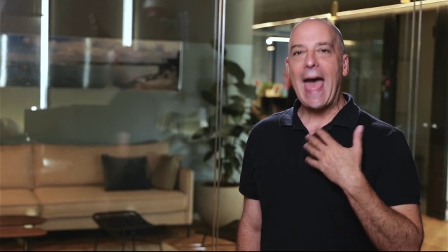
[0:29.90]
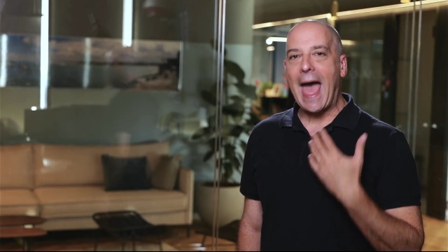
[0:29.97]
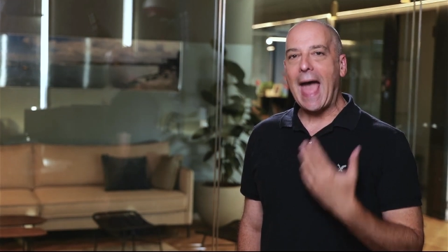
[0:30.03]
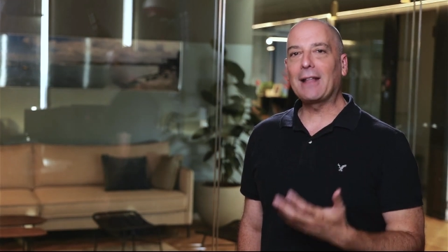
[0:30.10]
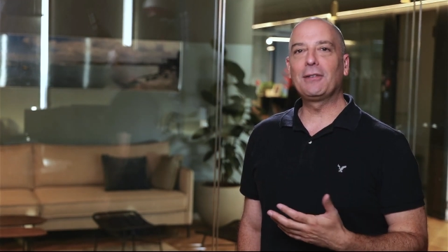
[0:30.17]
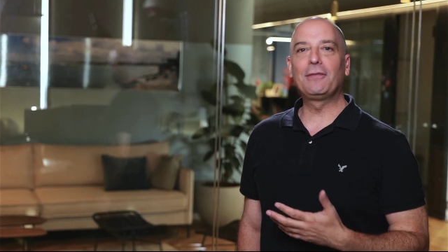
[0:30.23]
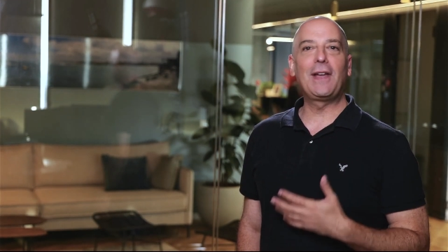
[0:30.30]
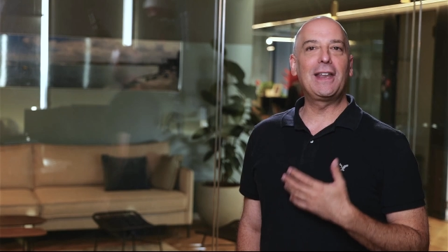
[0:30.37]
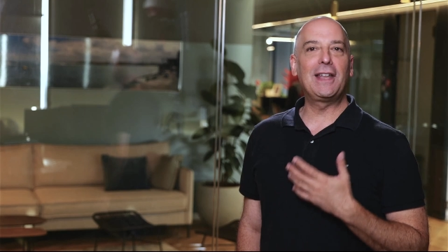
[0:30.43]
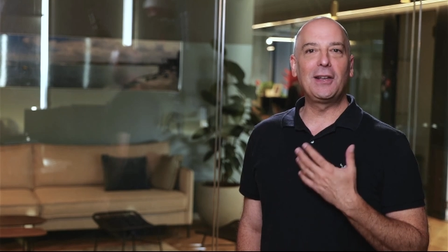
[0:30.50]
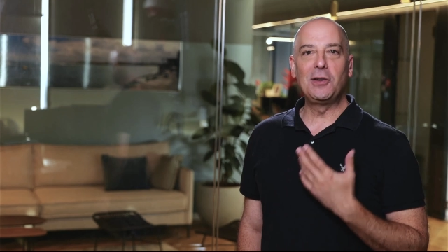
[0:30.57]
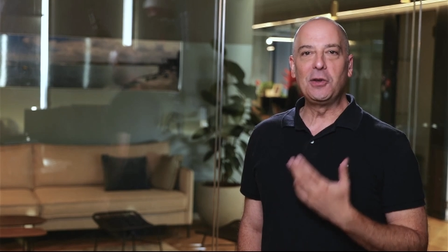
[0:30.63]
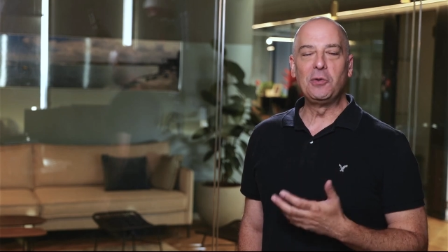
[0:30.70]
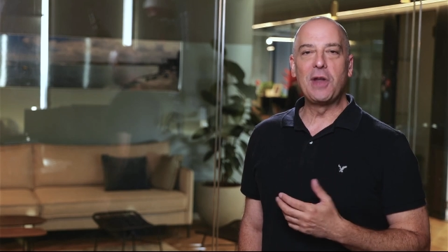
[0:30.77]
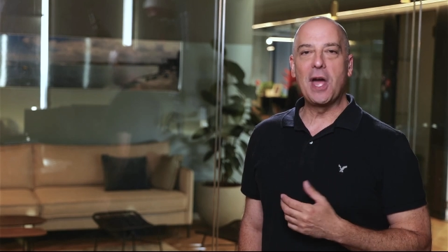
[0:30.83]

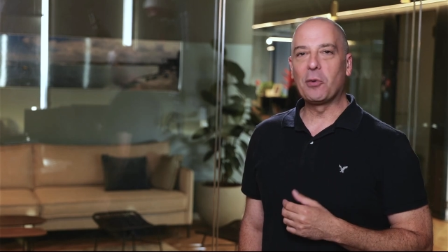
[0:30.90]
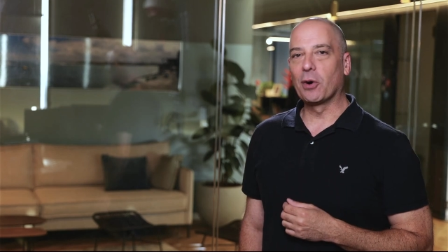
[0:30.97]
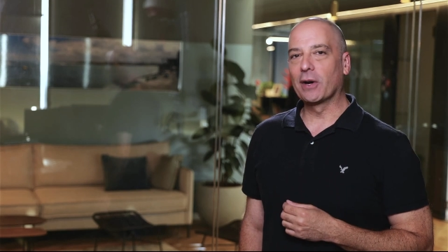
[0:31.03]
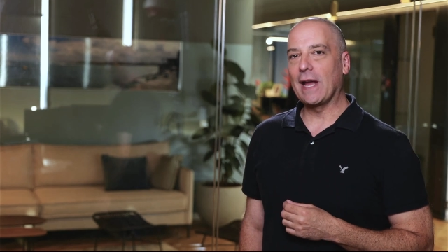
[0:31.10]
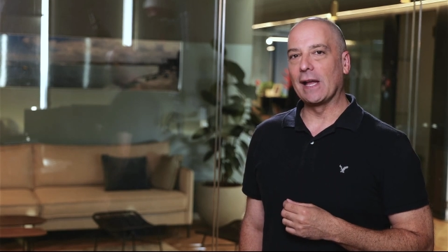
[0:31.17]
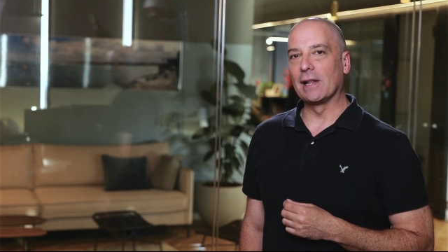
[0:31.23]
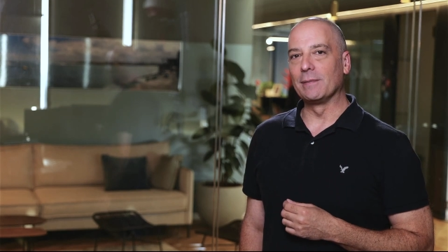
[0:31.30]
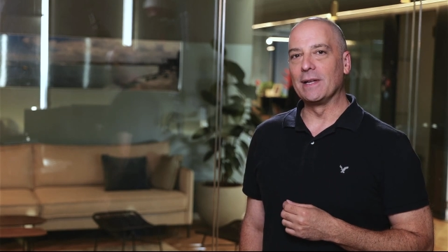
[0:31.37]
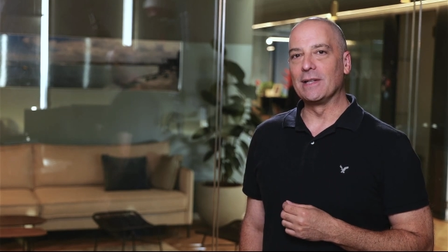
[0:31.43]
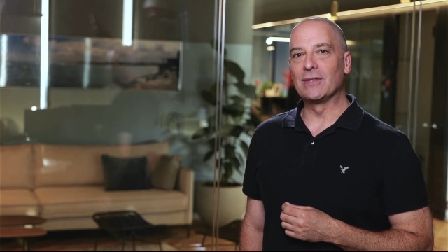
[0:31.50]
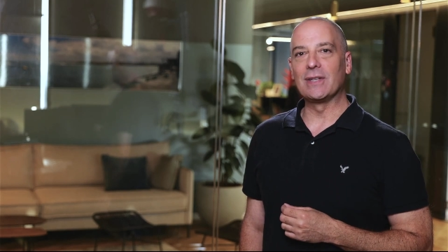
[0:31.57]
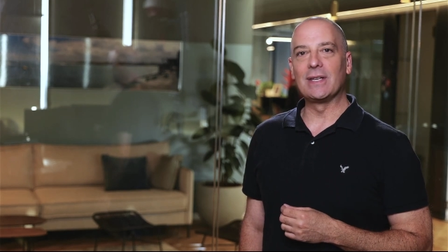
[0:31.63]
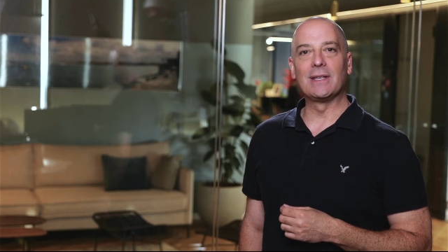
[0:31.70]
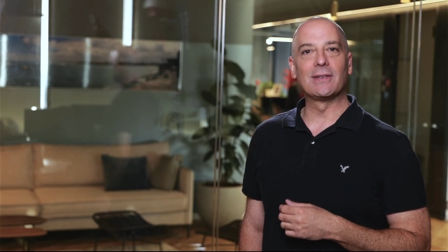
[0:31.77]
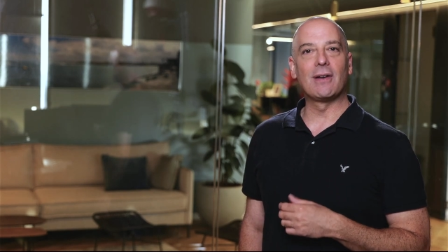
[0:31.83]
activating new network
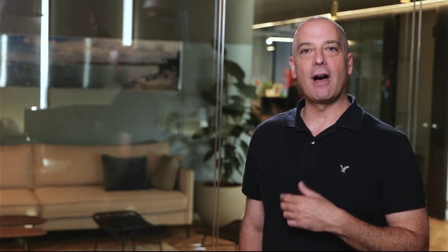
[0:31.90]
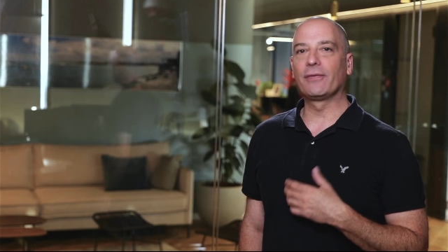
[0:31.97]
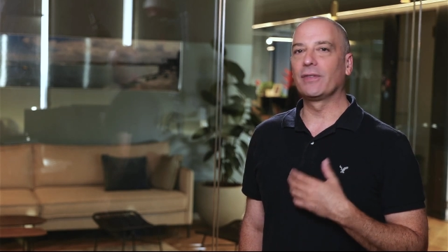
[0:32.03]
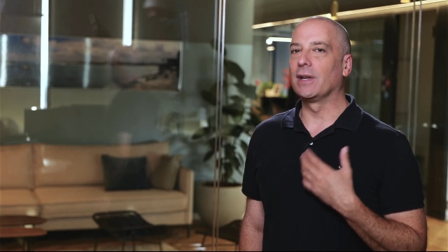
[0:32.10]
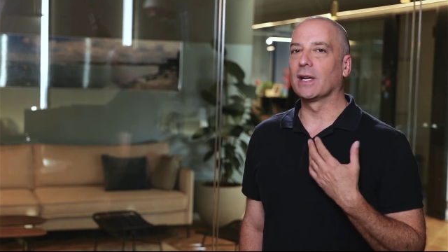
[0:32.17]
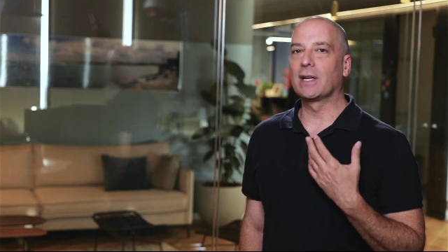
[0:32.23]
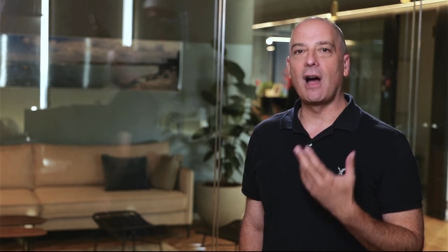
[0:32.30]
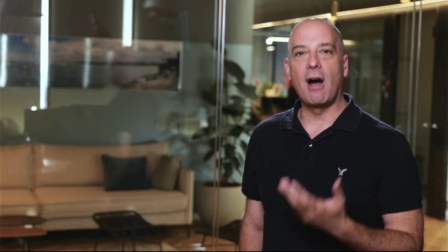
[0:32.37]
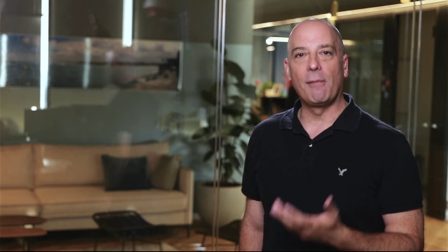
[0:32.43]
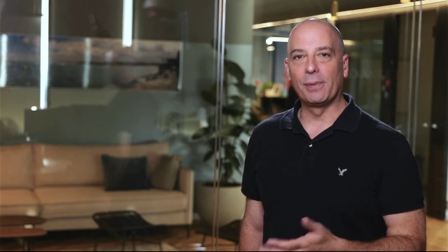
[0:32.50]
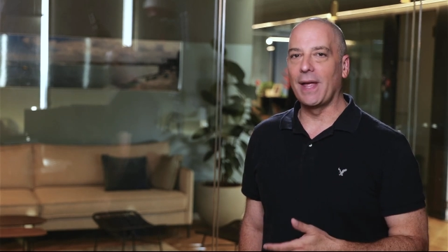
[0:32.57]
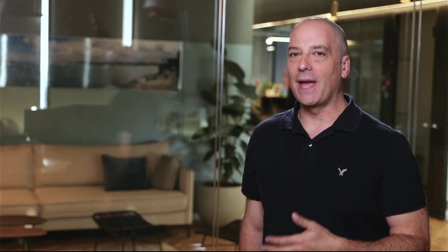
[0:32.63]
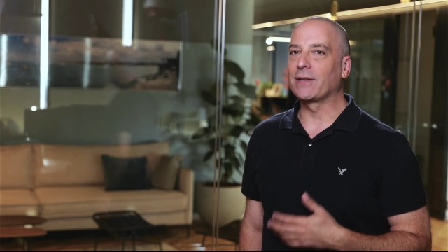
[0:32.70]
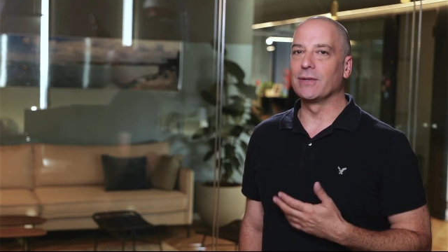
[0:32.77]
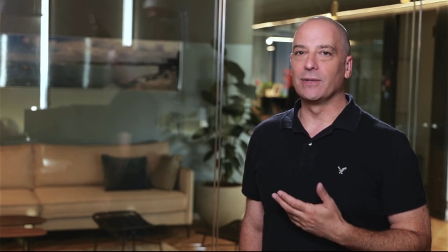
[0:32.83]
elements is often a
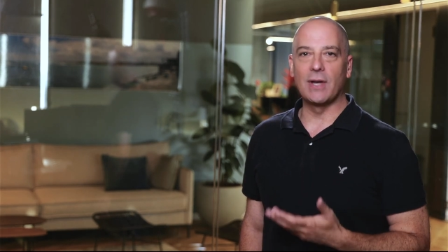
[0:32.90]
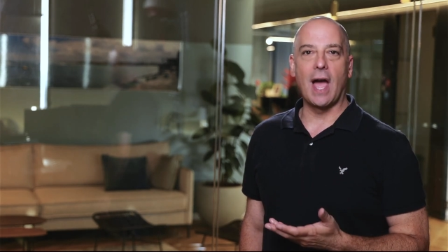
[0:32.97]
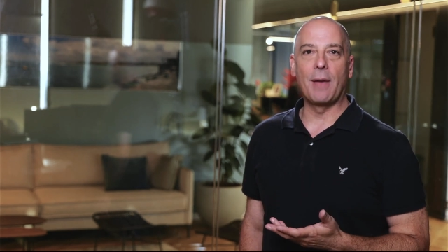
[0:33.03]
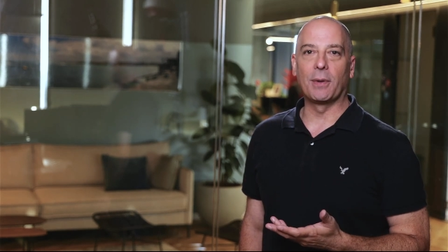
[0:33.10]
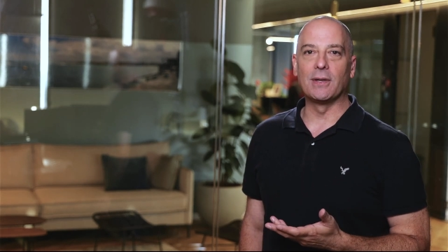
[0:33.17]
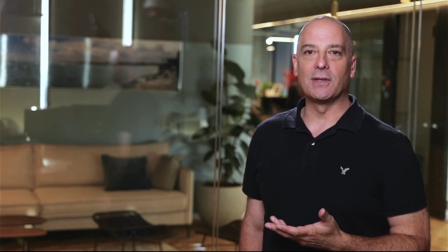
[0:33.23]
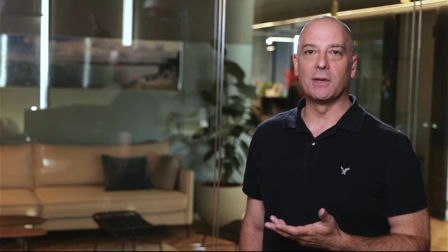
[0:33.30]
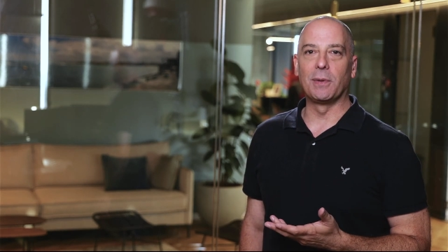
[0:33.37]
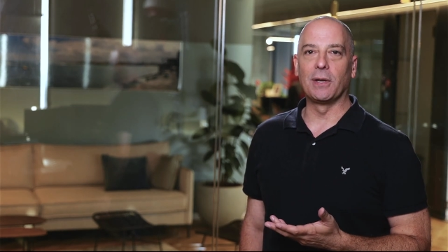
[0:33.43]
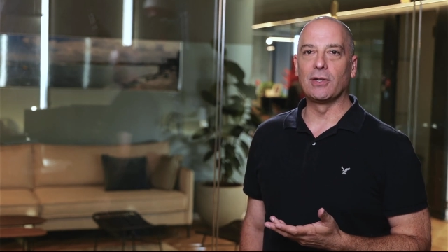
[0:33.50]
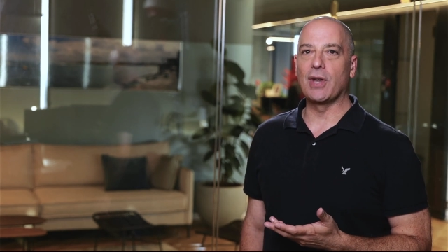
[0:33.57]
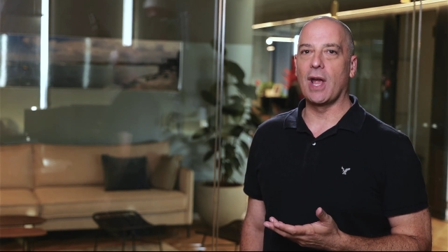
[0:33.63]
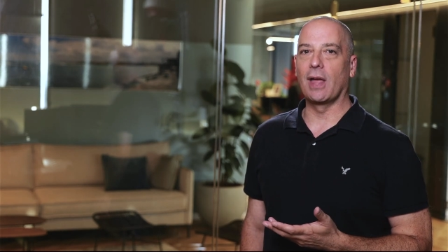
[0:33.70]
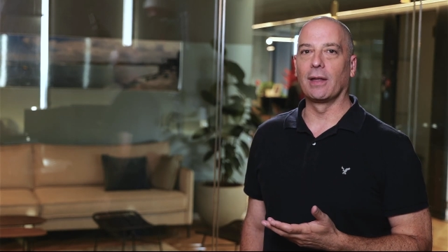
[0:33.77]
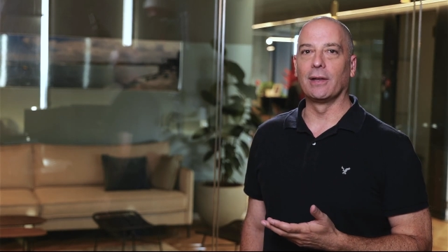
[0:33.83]
complex and time-consuming
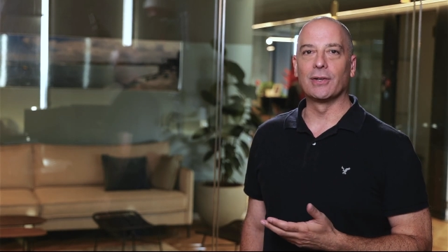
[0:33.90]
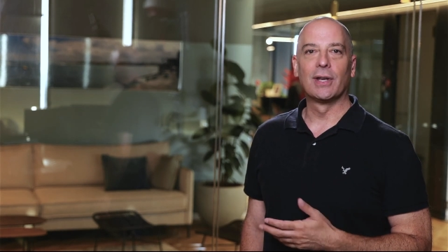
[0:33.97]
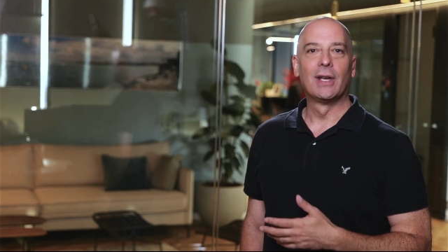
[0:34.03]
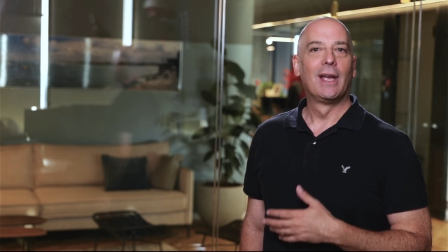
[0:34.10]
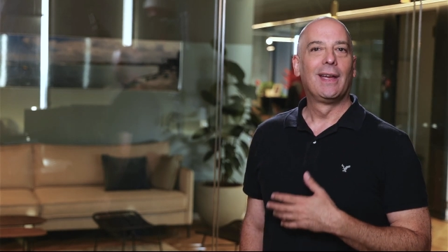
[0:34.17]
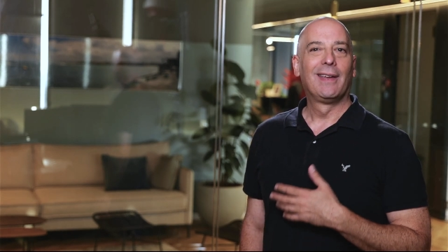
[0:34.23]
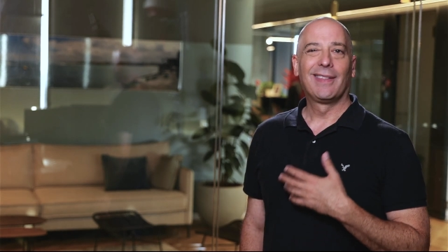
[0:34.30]
challenge.